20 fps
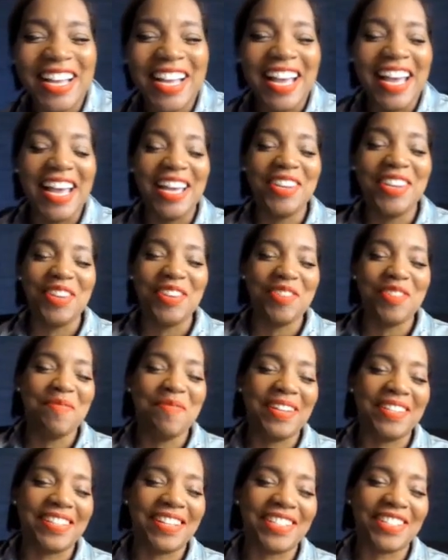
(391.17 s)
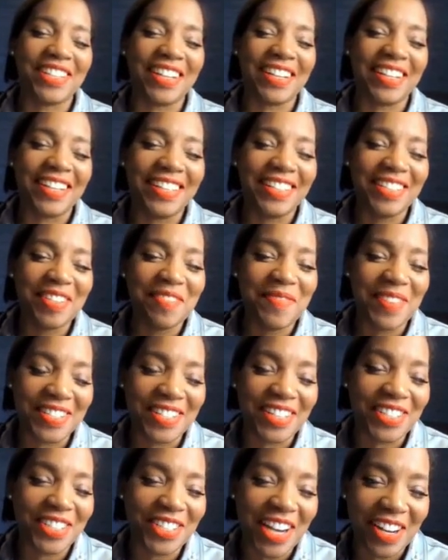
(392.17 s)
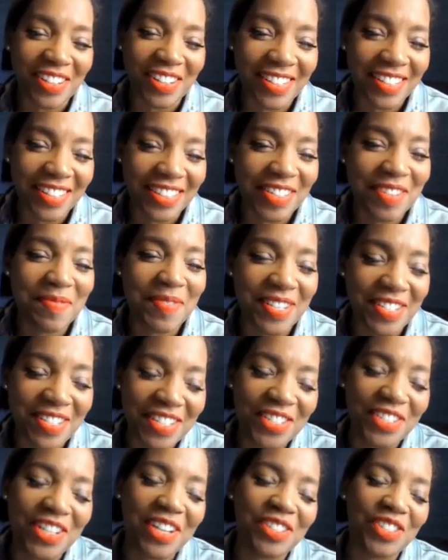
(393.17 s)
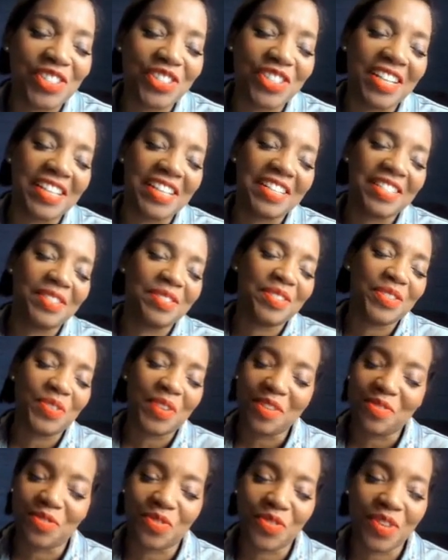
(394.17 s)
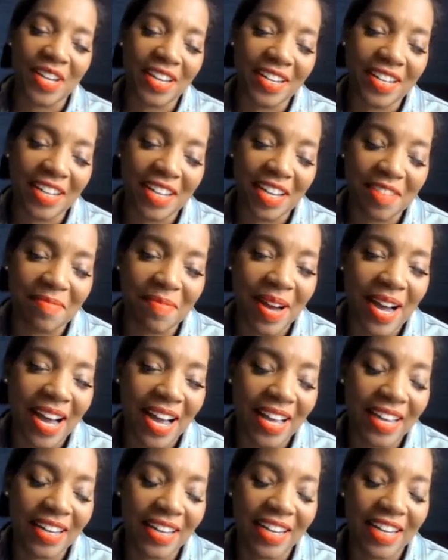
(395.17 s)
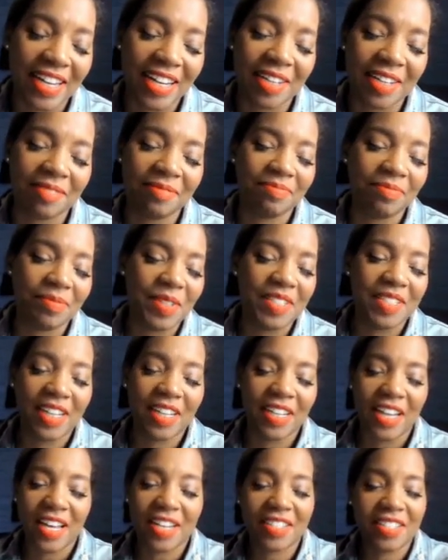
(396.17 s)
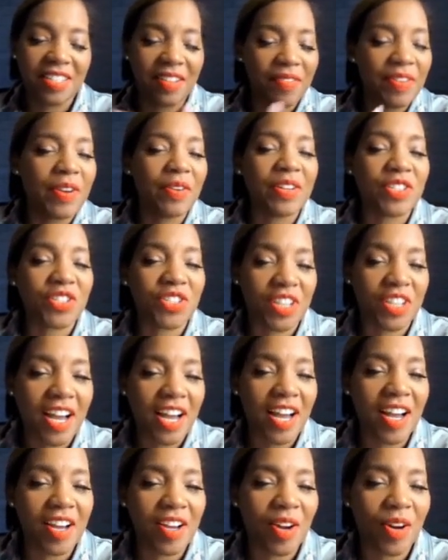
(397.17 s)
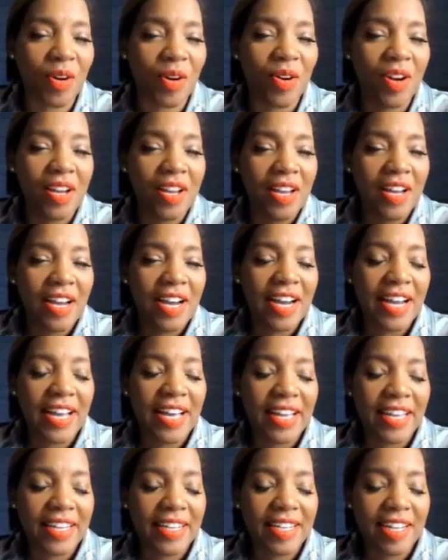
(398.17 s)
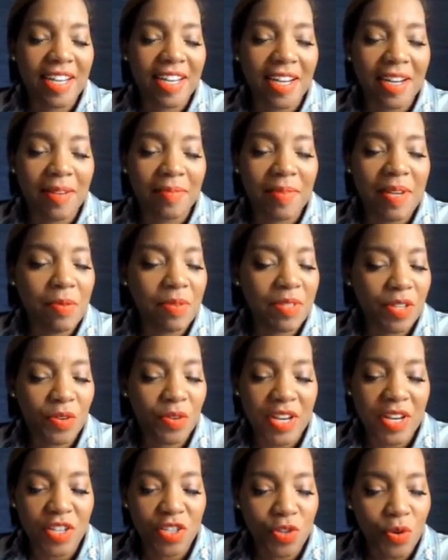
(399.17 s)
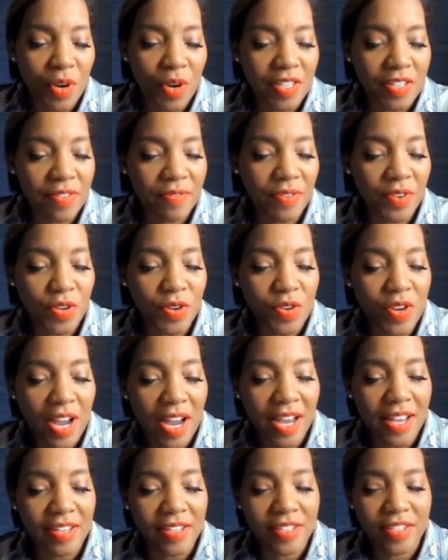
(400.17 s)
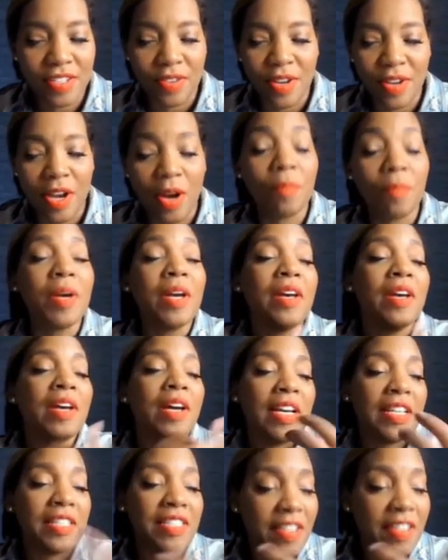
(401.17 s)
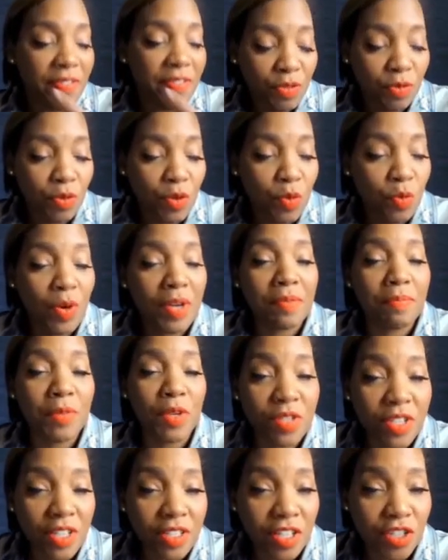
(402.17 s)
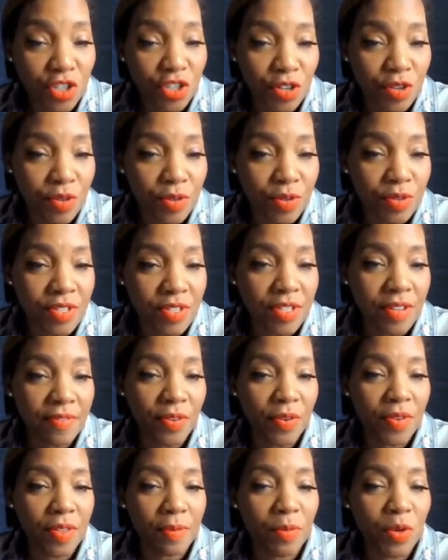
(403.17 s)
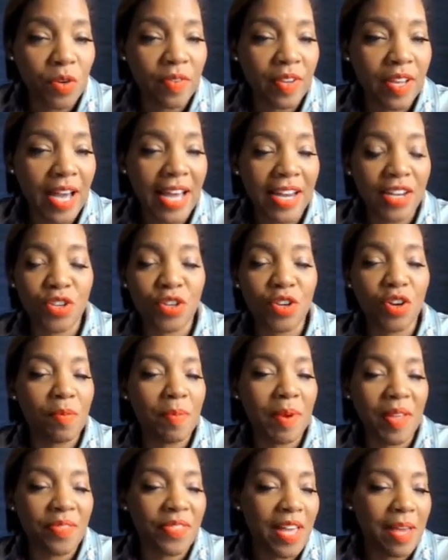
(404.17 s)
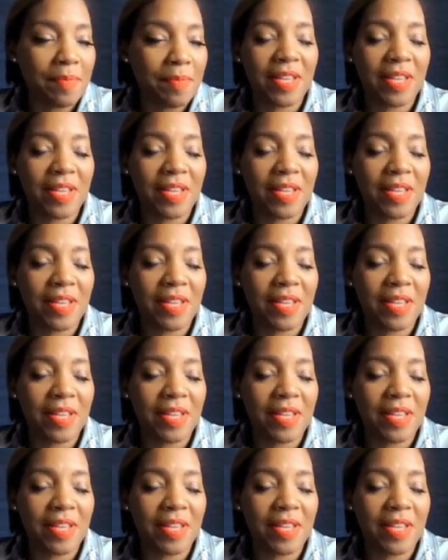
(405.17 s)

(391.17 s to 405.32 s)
And you mentioned Charles Jenkins, who's a great friend of mine. We did a lot of stuff here in Chicago, and he was a great choice for you guys to help sift through what music to choose for the movie. How did you go about that?